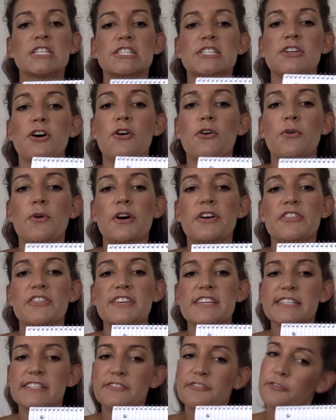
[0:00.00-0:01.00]
So
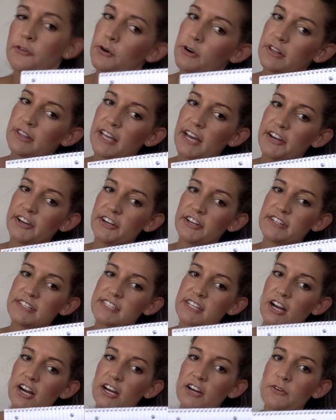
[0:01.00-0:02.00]
these 4 letters
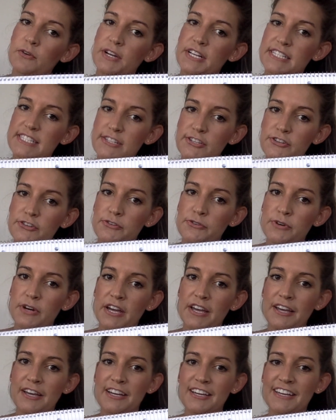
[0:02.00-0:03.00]
are going to
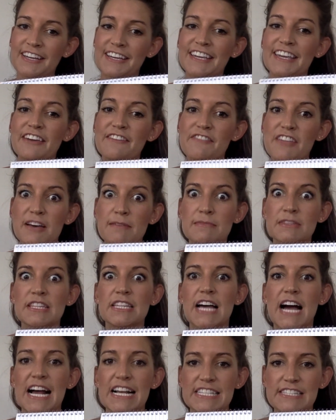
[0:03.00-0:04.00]
give them
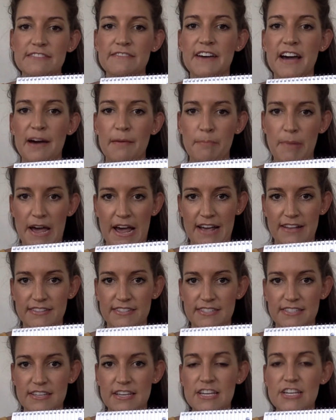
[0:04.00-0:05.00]
lots of at-bats.
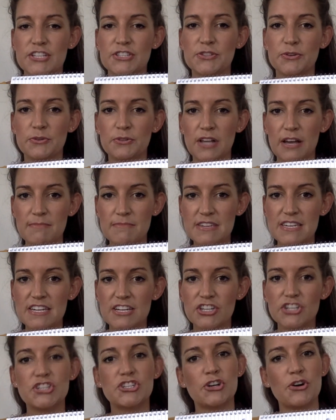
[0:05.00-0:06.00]
So let
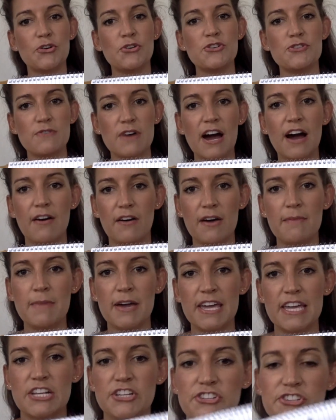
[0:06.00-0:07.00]
me show you how I
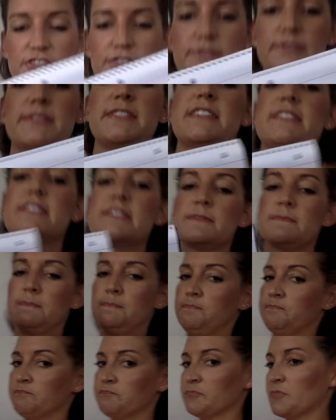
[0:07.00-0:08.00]
might introduce
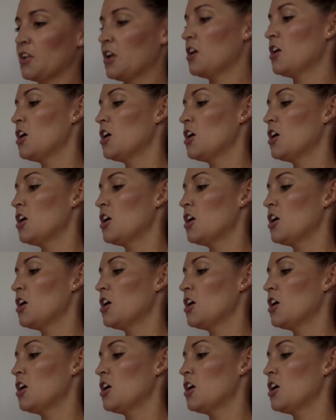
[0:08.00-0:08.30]
this.